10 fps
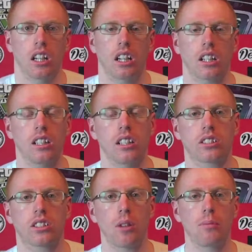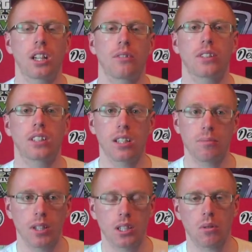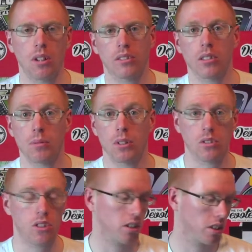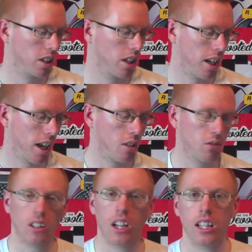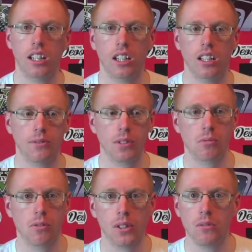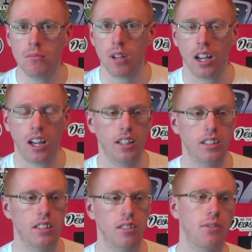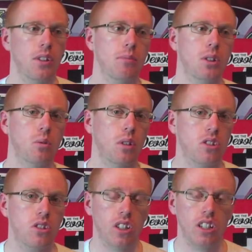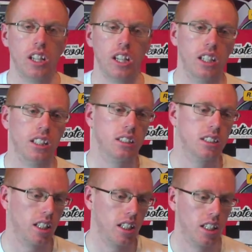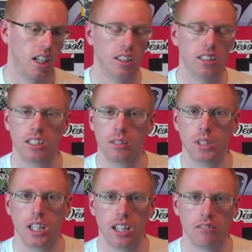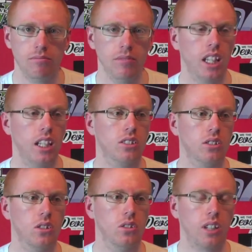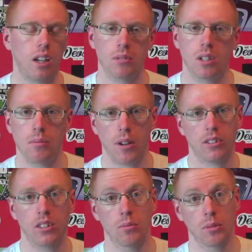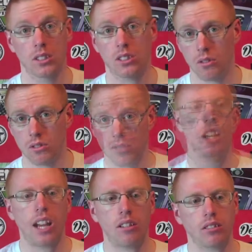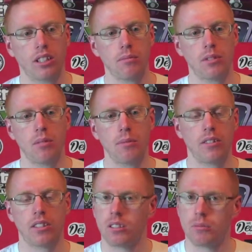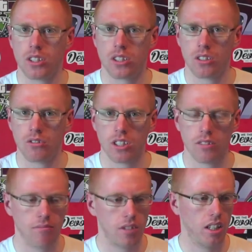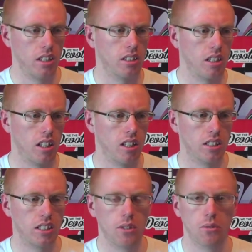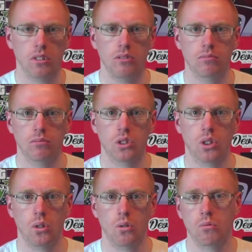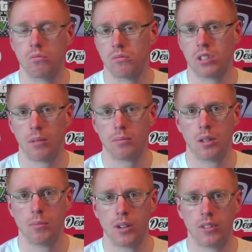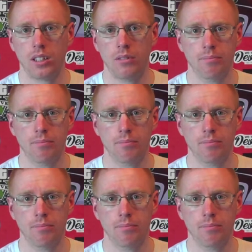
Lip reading: Hi guys, Toby here for TP23 Productions. Now, got a film review, and the film in question is at the cinema now. It's called Captain America the Winter Soldier. Now, Captain America the Winter Soldier is the sequel to Captain America,